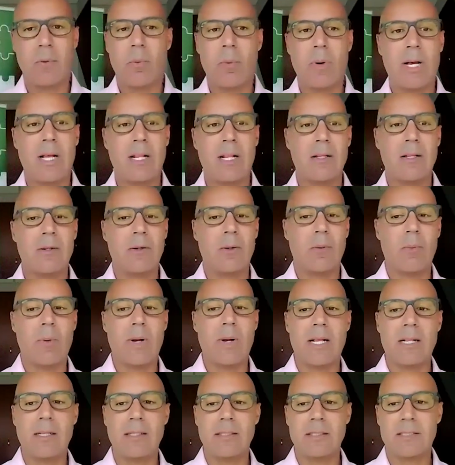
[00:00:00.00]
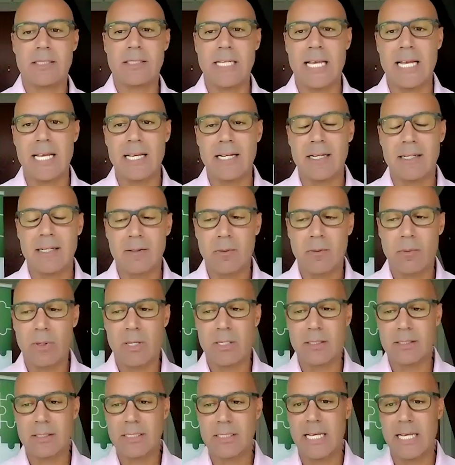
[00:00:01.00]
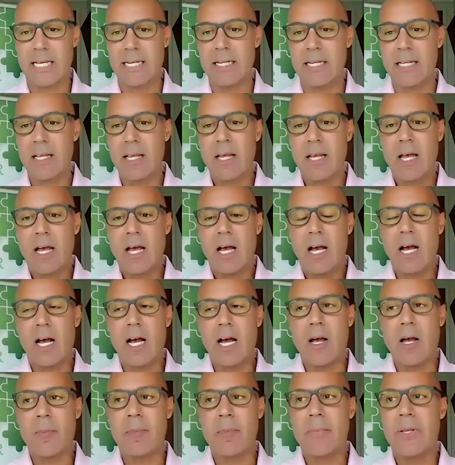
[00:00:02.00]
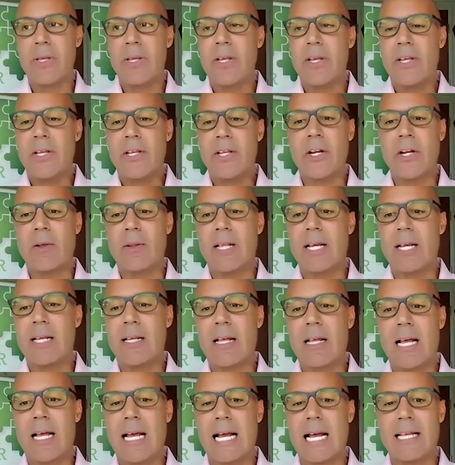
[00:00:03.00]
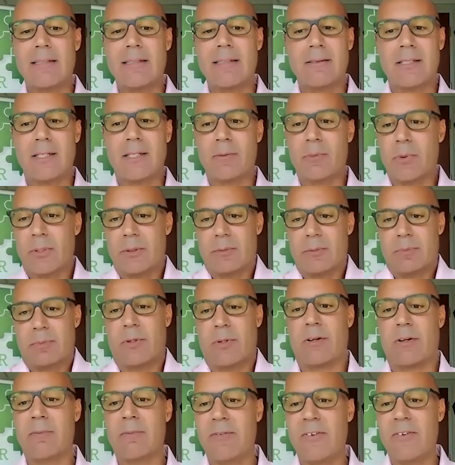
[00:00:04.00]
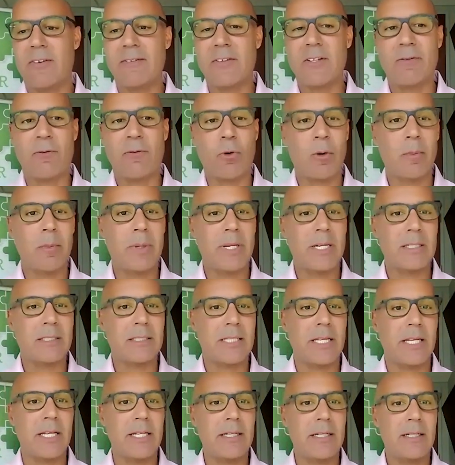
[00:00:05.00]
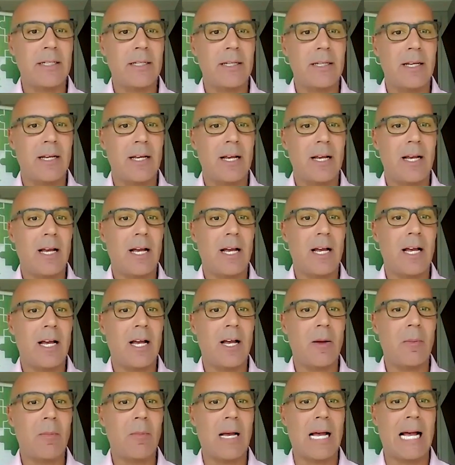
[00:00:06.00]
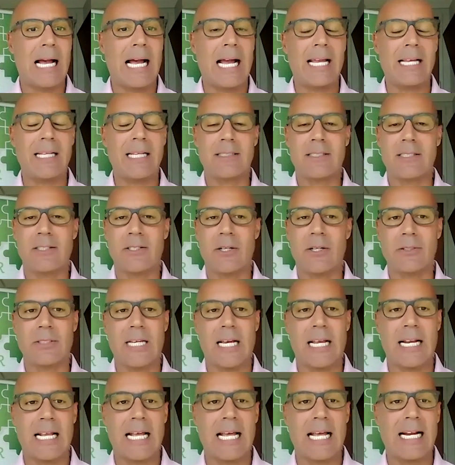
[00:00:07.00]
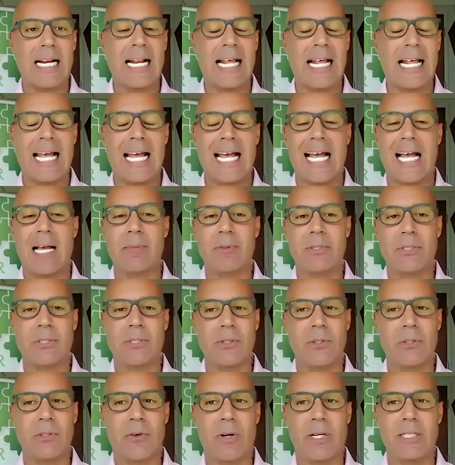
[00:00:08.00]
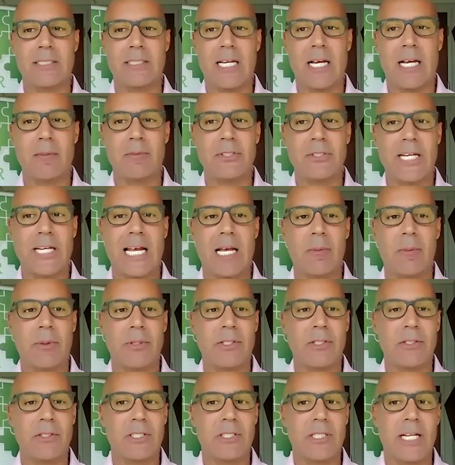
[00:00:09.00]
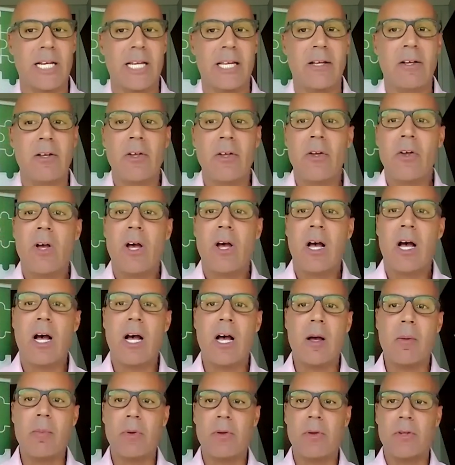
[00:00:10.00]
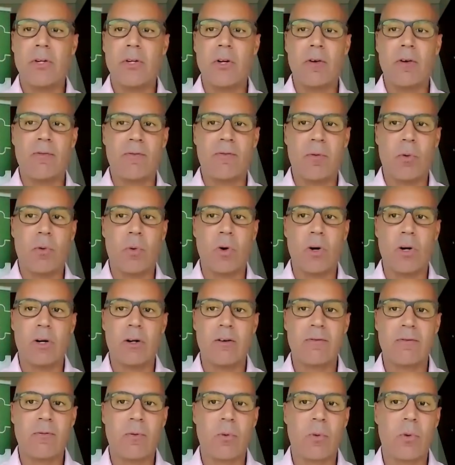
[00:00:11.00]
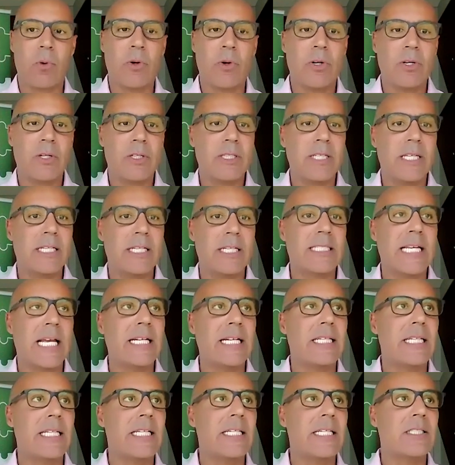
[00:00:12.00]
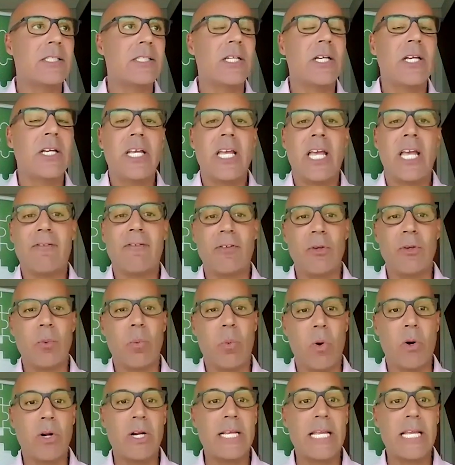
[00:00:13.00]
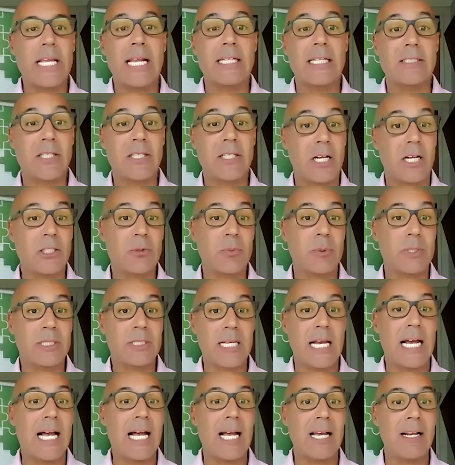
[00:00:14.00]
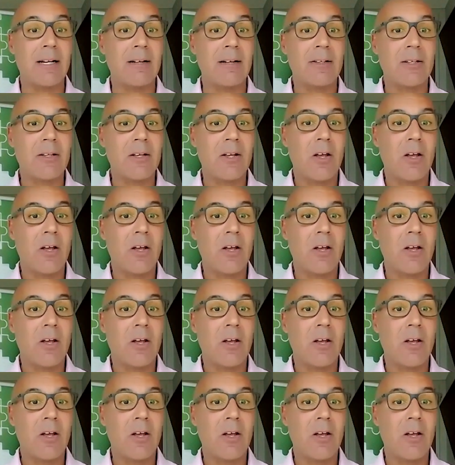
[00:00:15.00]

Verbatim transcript: Well, well said. Well said. Um, you know what? I, I we're, we're 54 minutes in. Um, I, you know, Todd, I had an absolute great time chatting with you today. Um, you know, for for the attendees, if you want to get in touch with Todd,